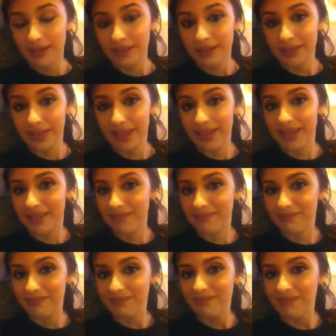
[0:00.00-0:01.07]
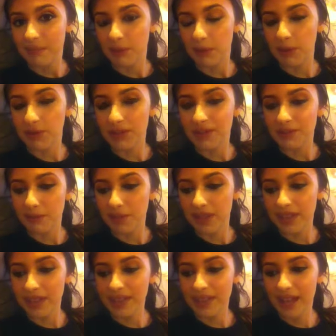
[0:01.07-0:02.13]
It's a lesson we learned from
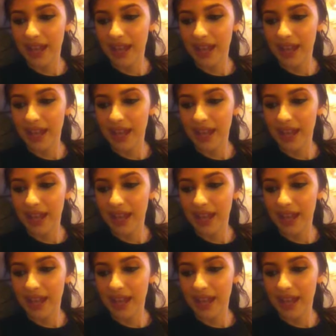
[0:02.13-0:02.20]
this.